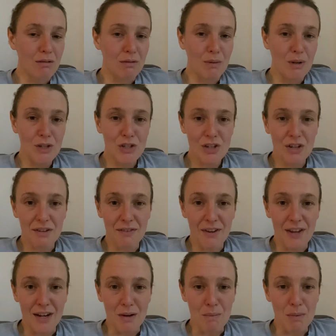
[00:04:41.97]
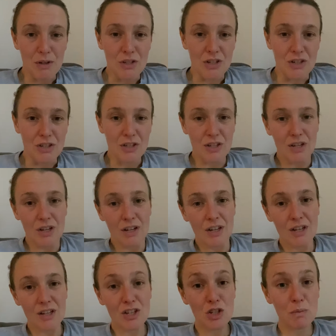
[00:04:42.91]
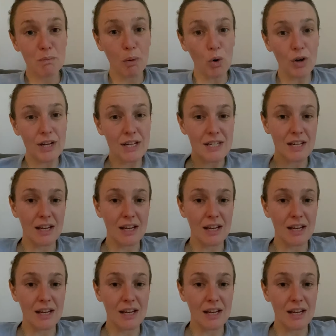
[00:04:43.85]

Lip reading: I wonder if anybody's spotted